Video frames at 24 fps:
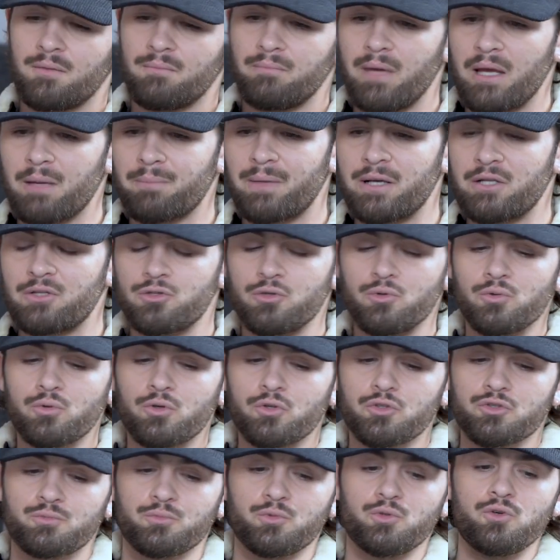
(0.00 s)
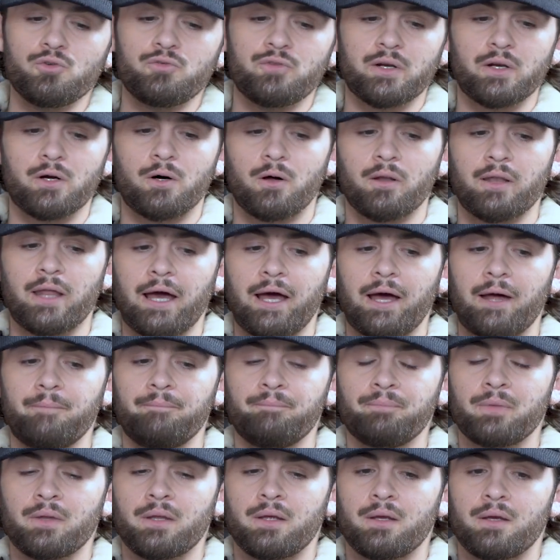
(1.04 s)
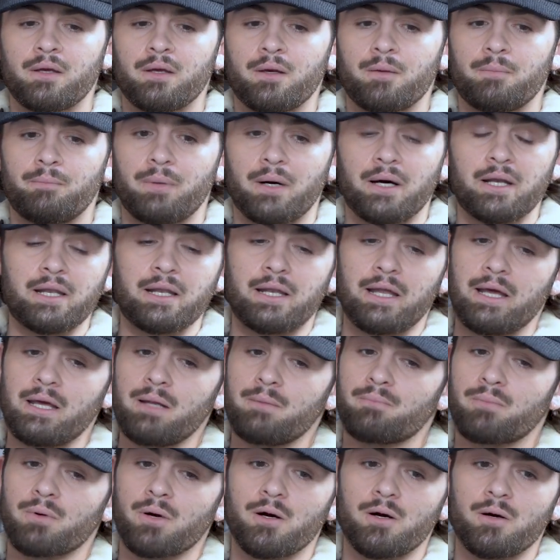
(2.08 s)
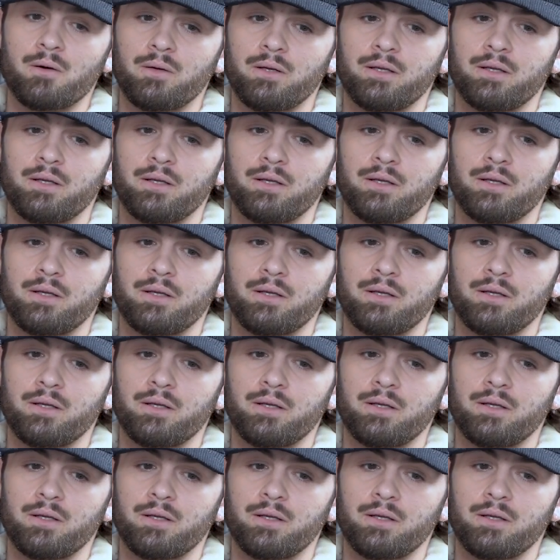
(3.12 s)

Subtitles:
make my doodles move and all that. But it hit, bro.